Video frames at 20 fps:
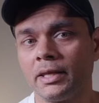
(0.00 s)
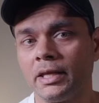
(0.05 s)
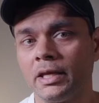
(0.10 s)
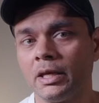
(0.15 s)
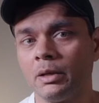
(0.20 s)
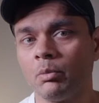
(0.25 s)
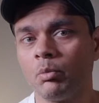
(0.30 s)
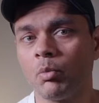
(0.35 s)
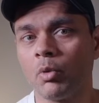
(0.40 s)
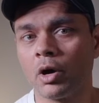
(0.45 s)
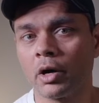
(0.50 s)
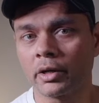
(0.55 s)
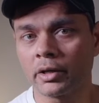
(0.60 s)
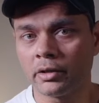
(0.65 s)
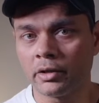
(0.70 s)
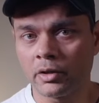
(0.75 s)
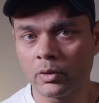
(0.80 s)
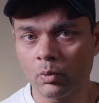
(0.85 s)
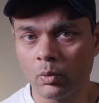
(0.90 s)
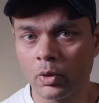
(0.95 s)
the
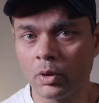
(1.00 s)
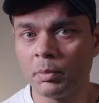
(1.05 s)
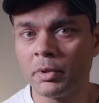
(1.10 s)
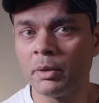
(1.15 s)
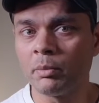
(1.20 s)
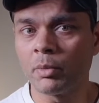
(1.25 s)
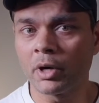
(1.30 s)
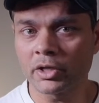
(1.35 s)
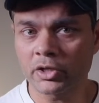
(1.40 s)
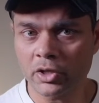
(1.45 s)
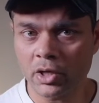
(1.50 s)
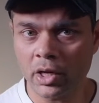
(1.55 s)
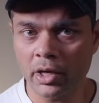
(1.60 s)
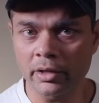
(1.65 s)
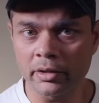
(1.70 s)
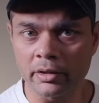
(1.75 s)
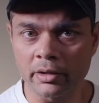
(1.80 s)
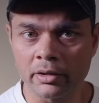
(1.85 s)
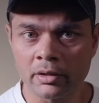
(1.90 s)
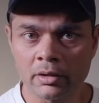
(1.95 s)
market will be much
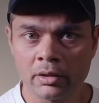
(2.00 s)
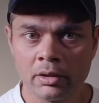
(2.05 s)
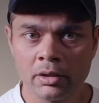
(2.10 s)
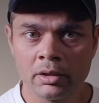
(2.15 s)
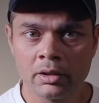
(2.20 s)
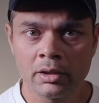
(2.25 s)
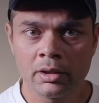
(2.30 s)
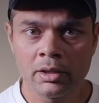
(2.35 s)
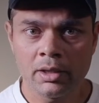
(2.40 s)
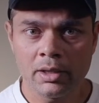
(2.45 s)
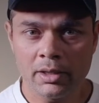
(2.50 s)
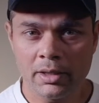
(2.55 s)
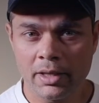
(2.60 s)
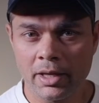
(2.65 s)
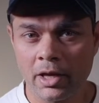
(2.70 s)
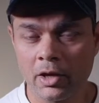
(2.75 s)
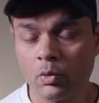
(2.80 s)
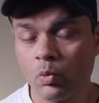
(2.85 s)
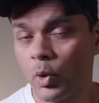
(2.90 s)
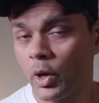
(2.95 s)
higher
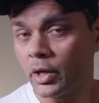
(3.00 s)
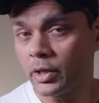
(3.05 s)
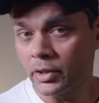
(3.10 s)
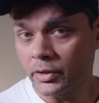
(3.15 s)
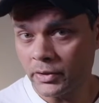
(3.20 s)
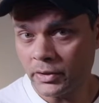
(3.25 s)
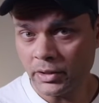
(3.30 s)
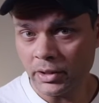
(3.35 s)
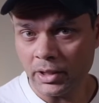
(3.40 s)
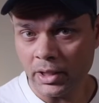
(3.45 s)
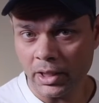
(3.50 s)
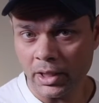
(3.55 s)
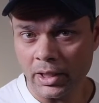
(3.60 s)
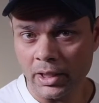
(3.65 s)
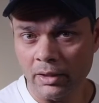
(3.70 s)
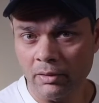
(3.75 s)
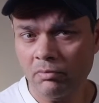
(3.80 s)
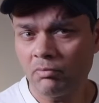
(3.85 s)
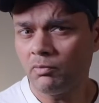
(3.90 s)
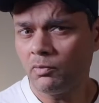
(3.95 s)
than where it is
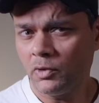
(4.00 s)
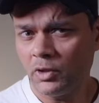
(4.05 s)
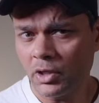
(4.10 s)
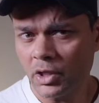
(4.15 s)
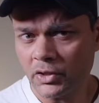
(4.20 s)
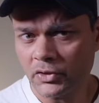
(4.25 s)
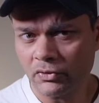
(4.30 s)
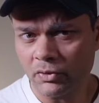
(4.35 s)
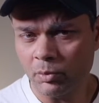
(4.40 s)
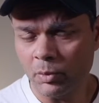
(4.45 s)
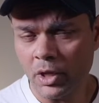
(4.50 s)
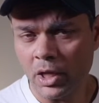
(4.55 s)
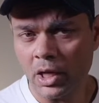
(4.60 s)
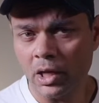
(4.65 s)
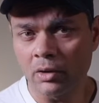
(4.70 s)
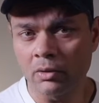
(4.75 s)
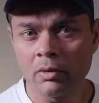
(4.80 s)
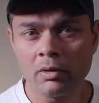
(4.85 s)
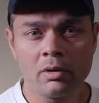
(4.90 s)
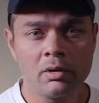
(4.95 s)
today, years from
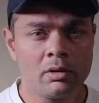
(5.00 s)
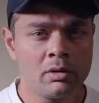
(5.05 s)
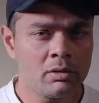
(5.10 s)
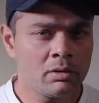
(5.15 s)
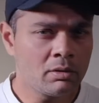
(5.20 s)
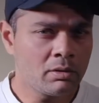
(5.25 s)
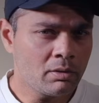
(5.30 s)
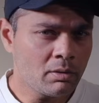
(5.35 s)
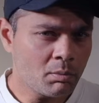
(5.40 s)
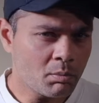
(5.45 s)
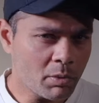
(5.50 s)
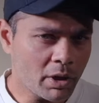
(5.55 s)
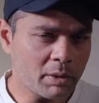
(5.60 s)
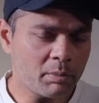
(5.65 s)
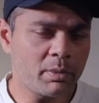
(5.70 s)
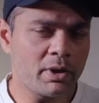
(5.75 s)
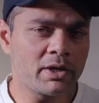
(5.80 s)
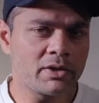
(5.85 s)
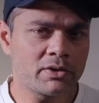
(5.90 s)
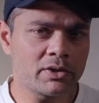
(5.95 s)
now,
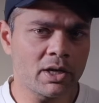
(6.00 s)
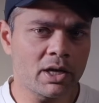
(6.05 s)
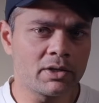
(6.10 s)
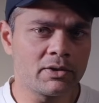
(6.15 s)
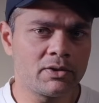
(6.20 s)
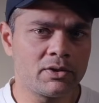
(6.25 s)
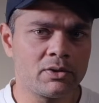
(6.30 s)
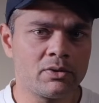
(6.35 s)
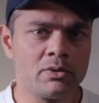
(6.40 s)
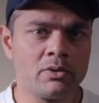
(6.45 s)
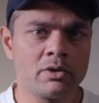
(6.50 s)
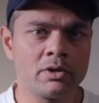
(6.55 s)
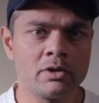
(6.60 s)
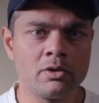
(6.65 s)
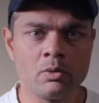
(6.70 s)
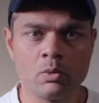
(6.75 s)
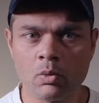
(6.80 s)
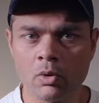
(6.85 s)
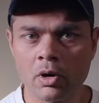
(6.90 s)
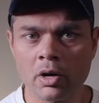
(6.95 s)
might make sense to
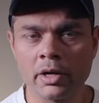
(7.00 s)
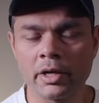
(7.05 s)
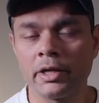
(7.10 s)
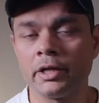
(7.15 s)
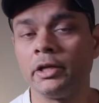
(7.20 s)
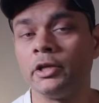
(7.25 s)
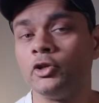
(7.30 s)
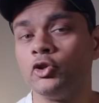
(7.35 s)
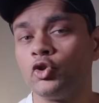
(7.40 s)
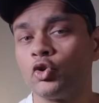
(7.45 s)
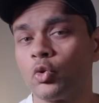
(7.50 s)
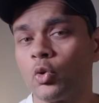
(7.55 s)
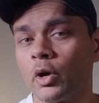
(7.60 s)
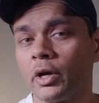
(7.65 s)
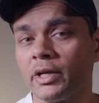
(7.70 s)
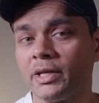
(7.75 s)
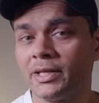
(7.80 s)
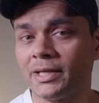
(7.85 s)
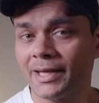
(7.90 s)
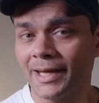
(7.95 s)
convert and
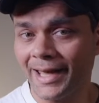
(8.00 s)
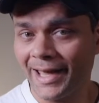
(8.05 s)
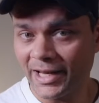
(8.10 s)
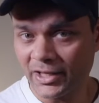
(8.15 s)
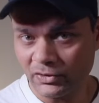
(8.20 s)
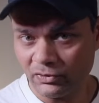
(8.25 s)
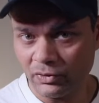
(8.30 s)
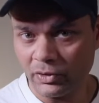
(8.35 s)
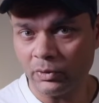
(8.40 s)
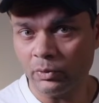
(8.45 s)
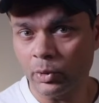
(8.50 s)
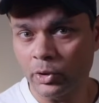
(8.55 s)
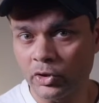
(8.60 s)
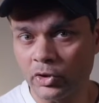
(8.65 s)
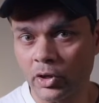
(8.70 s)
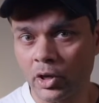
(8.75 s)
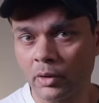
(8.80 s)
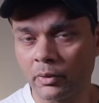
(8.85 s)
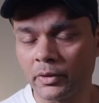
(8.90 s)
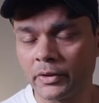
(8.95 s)
enjoy tax-free
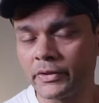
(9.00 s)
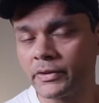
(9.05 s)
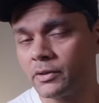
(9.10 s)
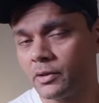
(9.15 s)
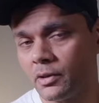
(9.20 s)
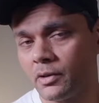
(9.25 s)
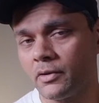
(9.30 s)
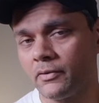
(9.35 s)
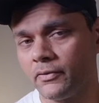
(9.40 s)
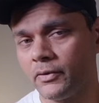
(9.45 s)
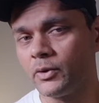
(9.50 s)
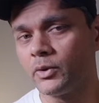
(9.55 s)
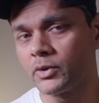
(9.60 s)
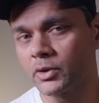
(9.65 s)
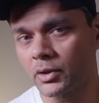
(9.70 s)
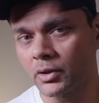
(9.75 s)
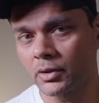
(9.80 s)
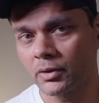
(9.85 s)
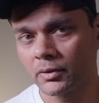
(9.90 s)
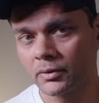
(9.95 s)
withdrawals in the
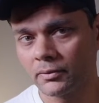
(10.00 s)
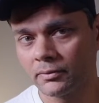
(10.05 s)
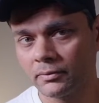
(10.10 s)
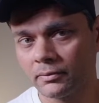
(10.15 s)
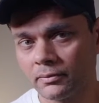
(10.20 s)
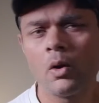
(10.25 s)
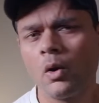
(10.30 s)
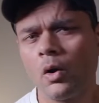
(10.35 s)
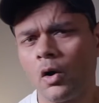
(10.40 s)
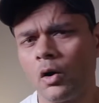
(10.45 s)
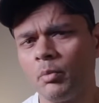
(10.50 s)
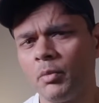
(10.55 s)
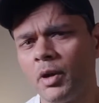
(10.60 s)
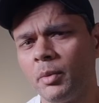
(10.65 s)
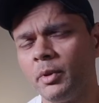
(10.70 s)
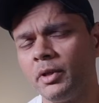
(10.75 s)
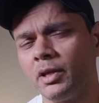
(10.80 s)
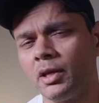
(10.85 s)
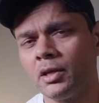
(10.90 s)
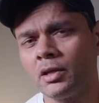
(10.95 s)
future. Or
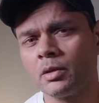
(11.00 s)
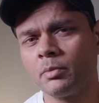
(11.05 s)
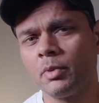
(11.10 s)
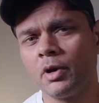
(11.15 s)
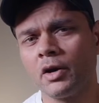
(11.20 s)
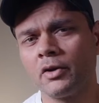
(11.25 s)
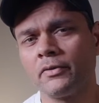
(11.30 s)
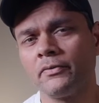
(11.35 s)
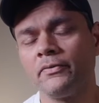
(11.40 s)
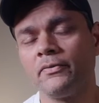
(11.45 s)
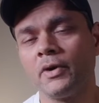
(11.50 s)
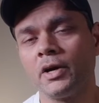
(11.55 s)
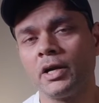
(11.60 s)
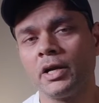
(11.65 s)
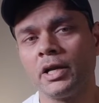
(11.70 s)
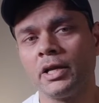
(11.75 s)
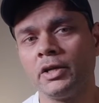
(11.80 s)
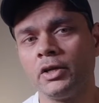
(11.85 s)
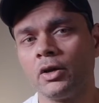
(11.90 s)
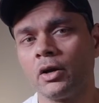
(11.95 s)
maybe think about
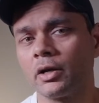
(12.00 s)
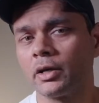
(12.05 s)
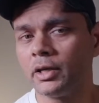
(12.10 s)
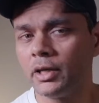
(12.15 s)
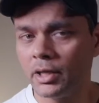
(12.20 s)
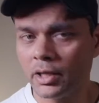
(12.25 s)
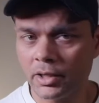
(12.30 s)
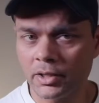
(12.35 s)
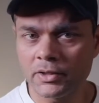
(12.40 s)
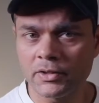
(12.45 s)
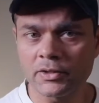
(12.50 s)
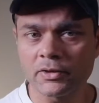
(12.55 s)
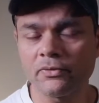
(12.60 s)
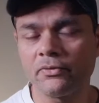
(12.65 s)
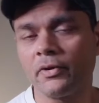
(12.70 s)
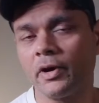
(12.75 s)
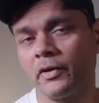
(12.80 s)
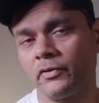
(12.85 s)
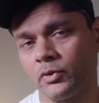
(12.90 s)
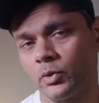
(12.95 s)
funding your kids'
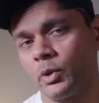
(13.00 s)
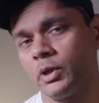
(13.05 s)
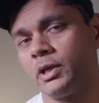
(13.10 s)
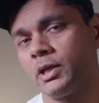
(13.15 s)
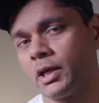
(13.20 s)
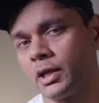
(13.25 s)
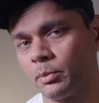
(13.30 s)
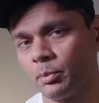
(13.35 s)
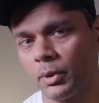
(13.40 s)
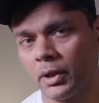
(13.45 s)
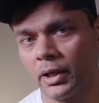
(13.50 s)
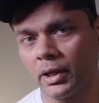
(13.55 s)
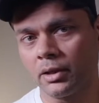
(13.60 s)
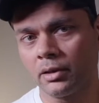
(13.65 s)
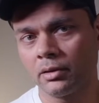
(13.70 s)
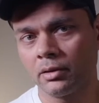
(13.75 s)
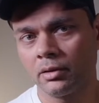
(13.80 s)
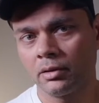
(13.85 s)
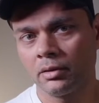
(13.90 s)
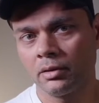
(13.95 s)
529 plan.